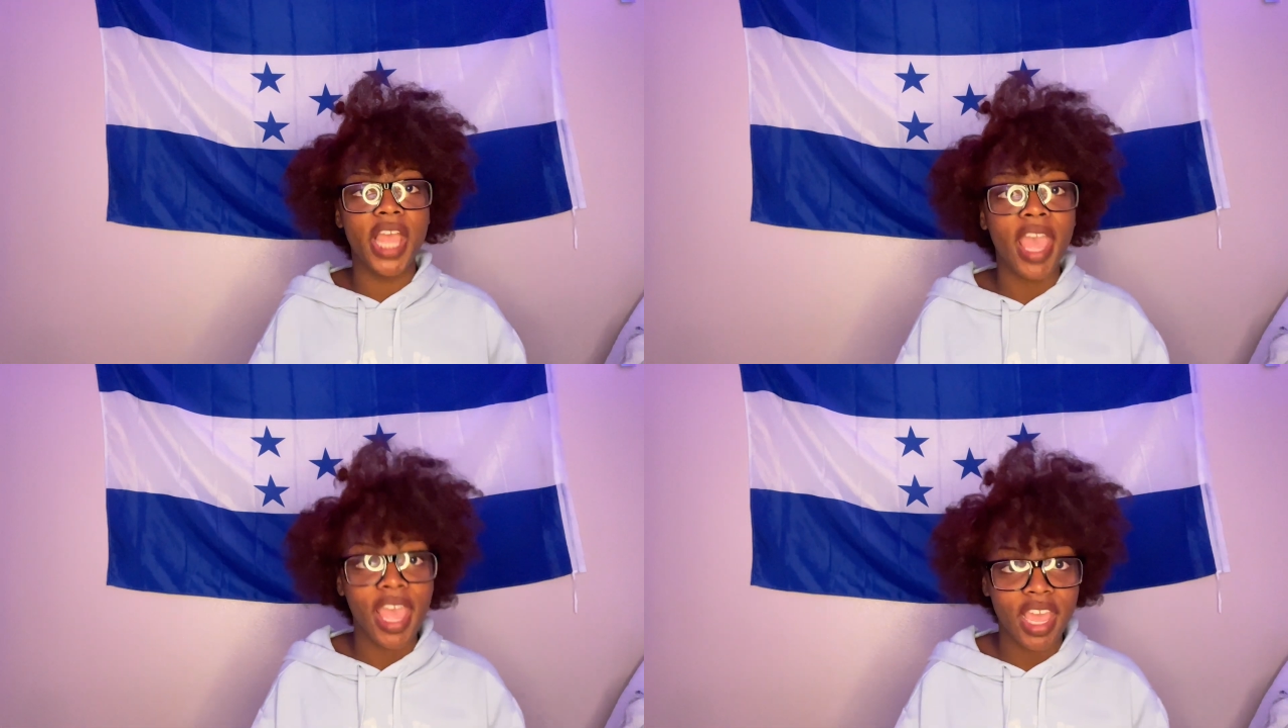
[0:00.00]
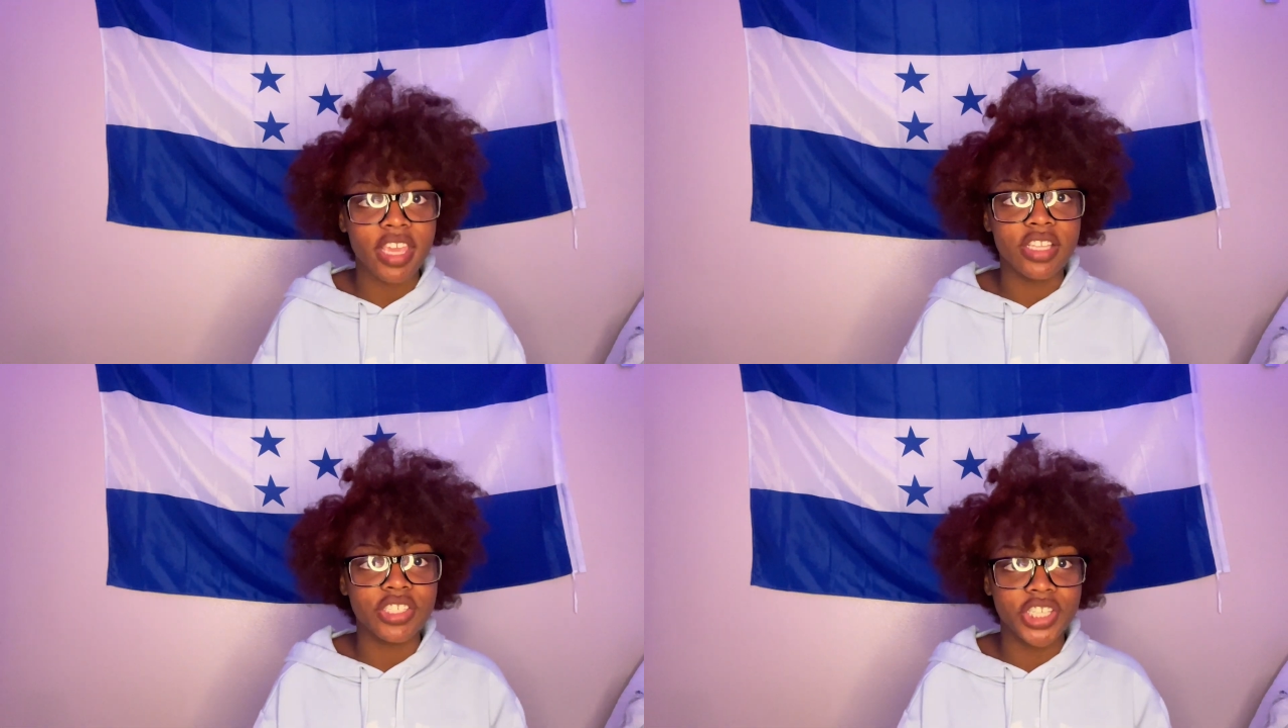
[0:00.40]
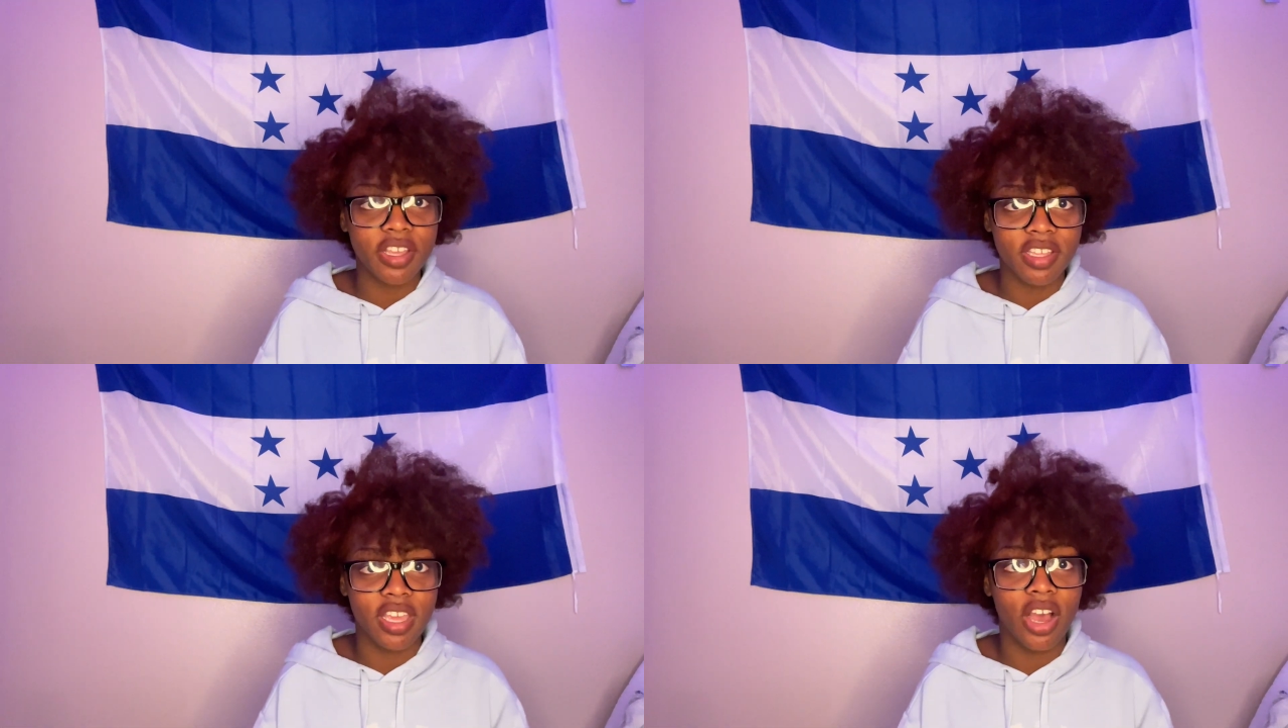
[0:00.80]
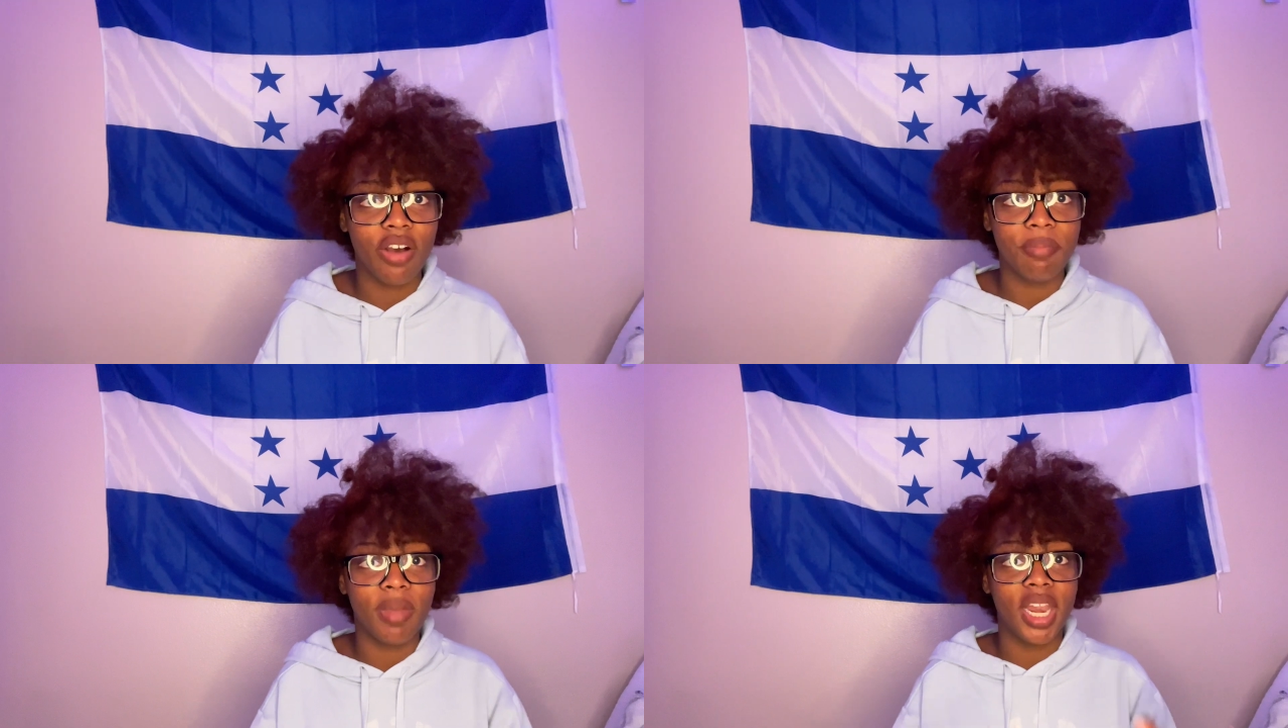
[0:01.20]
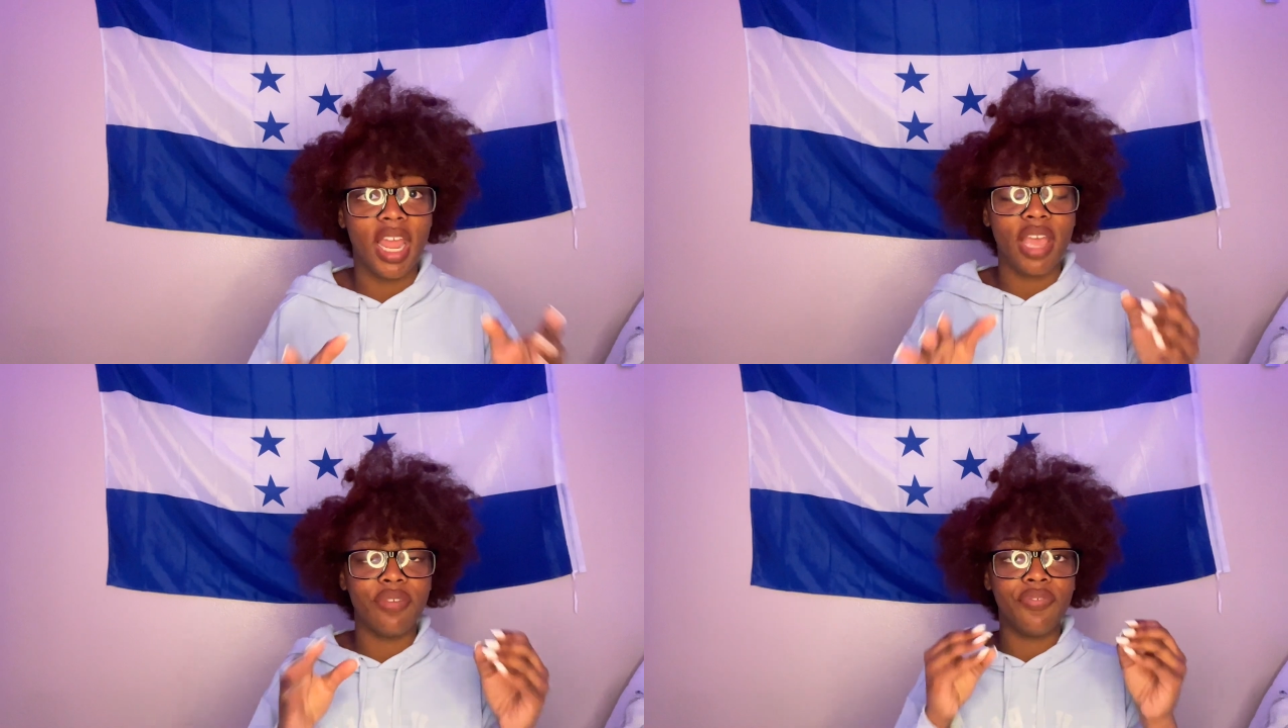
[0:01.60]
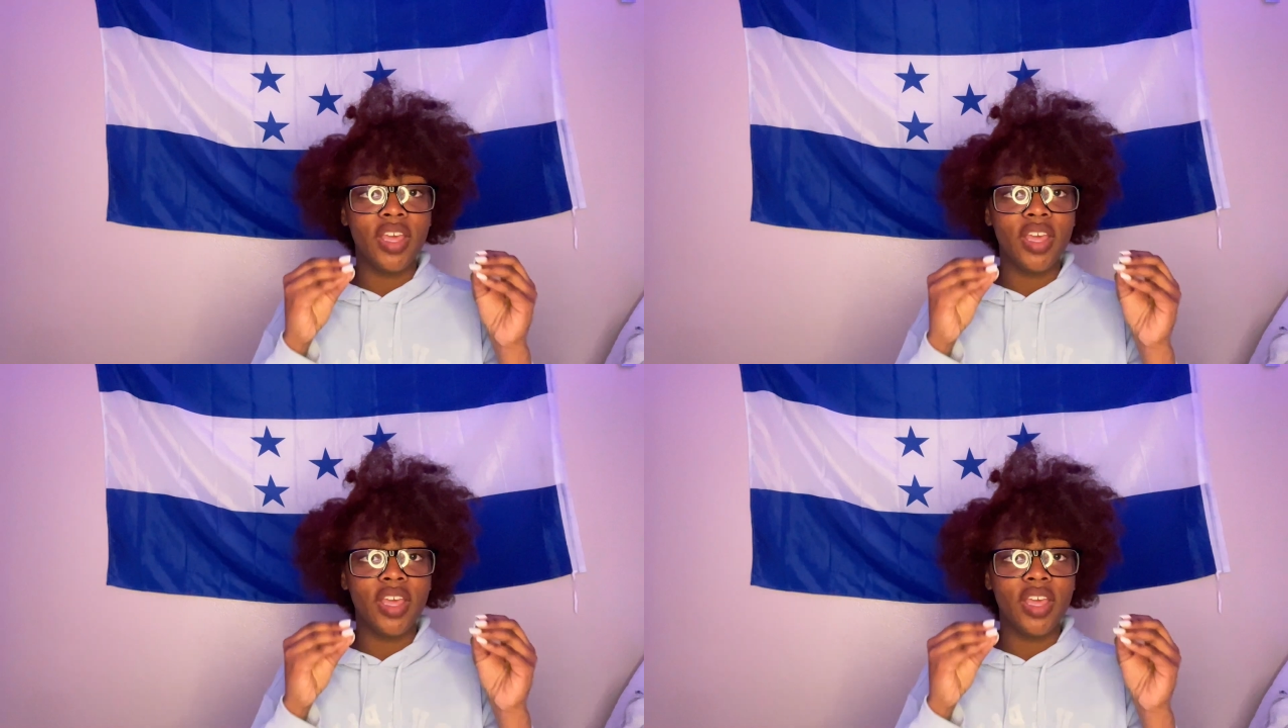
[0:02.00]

changed, y'all. My life